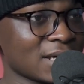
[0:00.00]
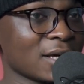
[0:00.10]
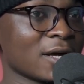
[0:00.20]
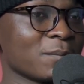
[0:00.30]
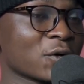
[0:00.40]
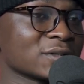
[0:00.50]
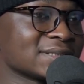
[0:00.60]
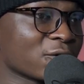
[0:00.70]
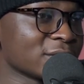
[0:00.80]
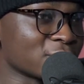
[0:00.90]
Because now
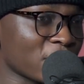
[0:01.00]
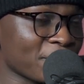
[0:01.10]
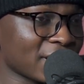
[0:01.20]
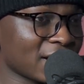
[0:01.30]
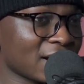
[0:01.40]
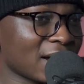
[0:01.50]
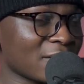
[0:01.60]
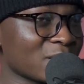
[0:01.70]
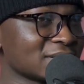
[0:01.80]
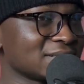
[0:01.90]
with Dropa, I
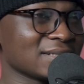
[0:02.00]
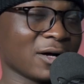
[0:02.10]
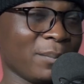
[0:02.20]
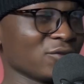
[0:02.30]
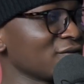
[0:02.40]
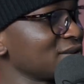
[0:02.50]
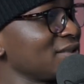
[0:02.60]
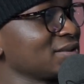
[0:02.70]
remember seeing Birth of Stars.